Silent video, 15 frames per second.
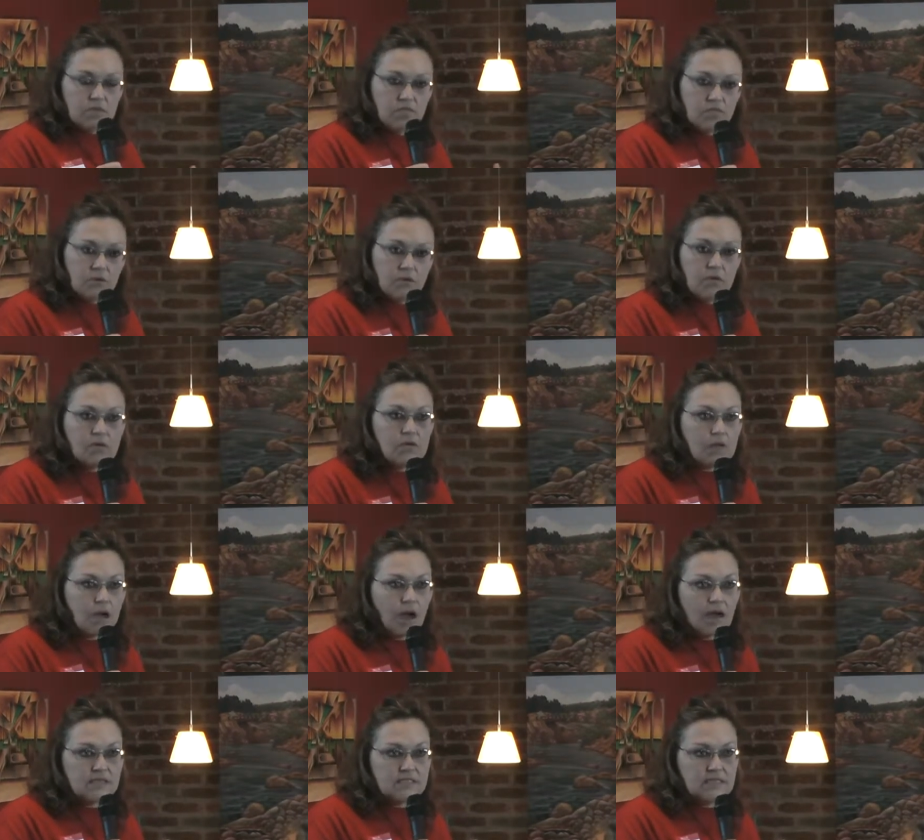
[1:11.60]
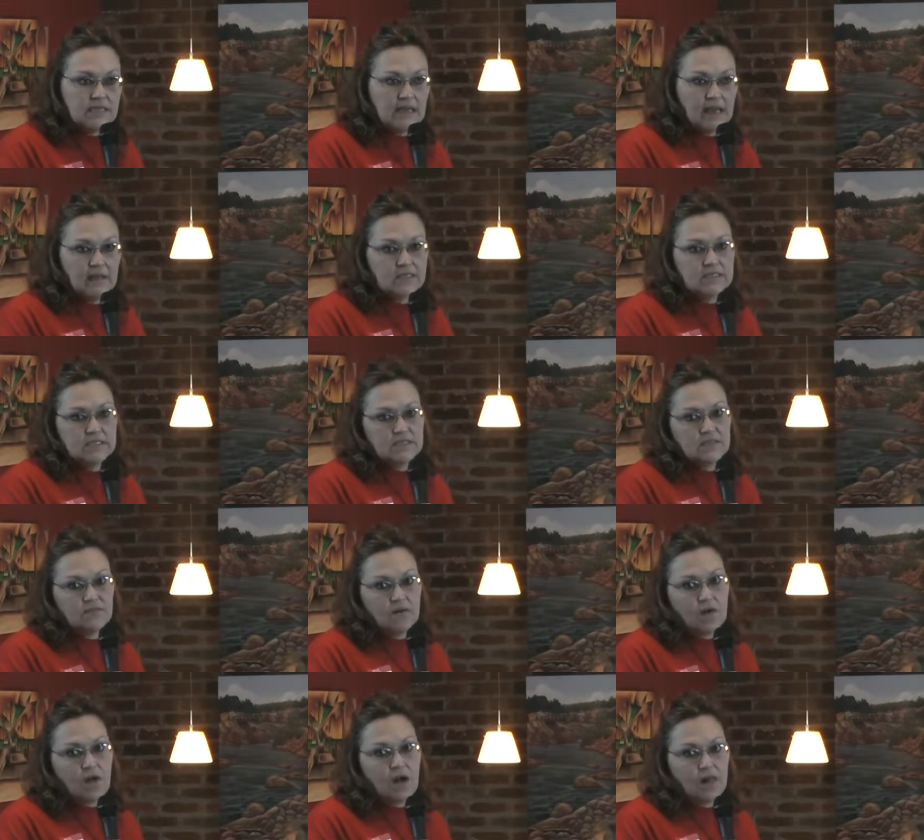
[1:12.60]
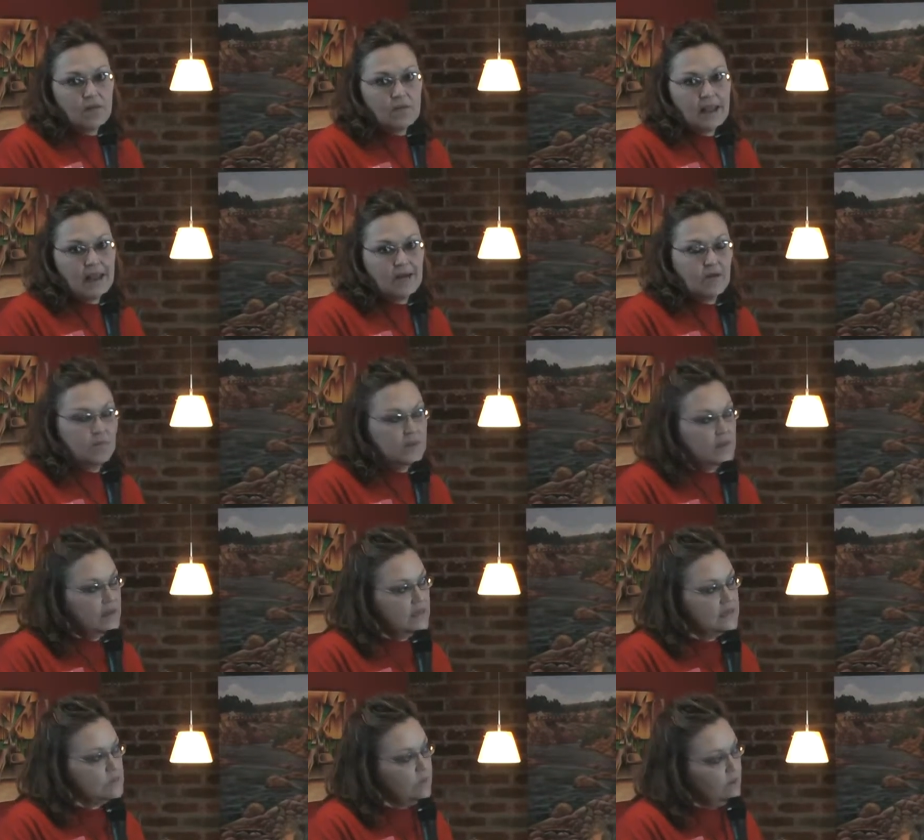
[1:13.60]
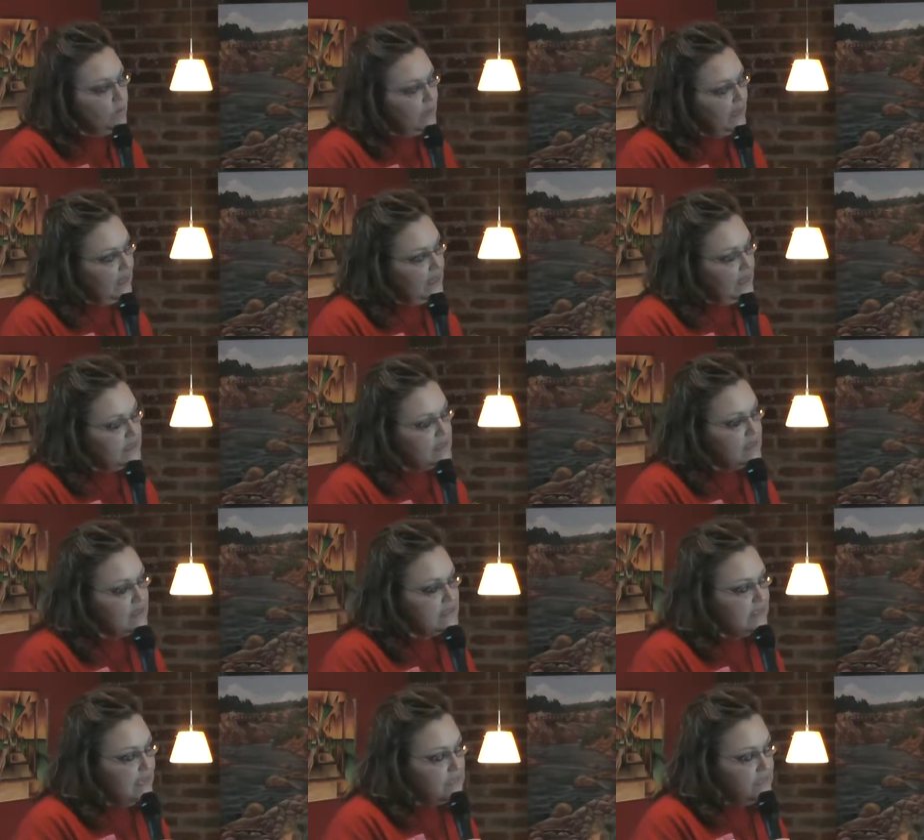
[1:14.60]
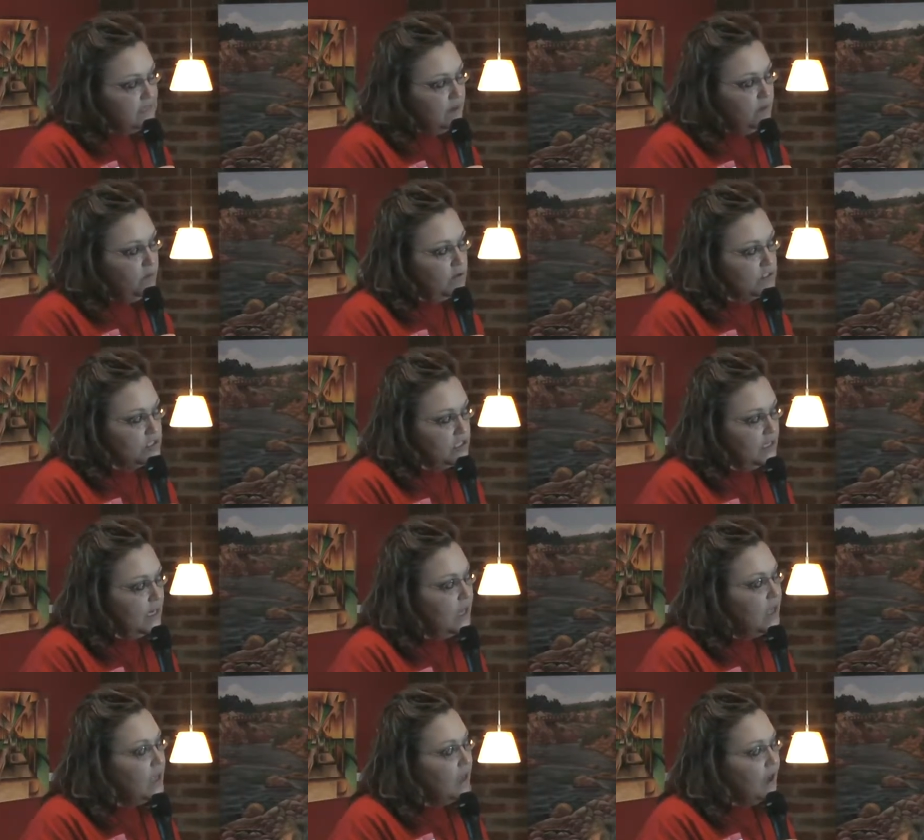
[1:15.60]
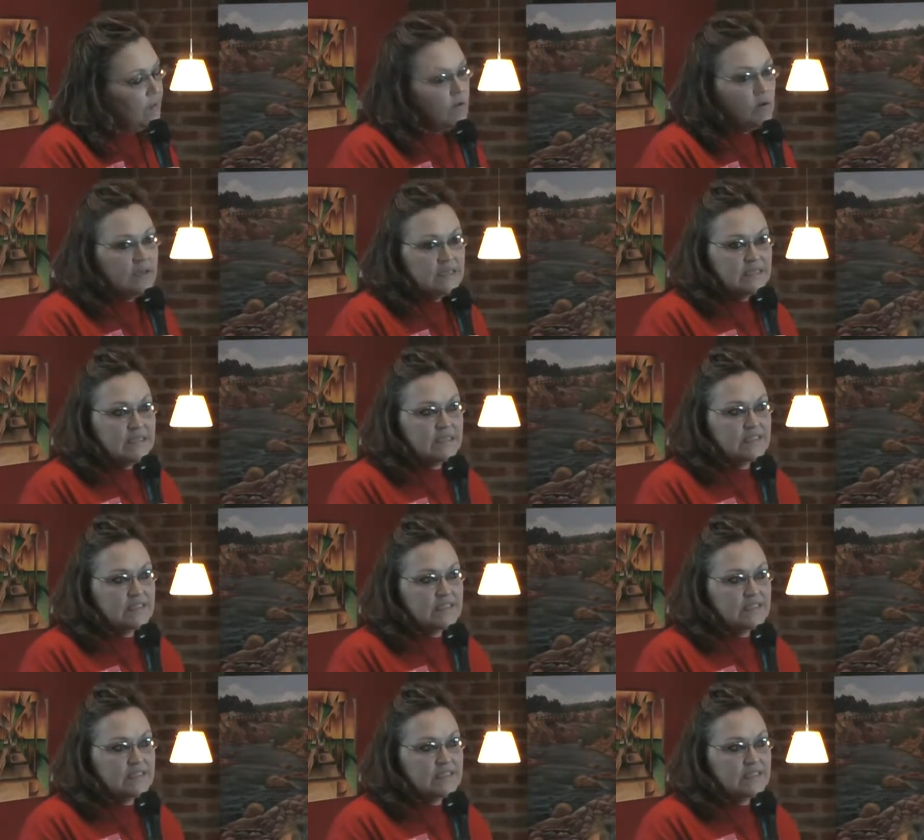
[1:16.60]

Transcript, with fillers: thorough cost analysis for Colorado because when we get into the testing portion, I'm going to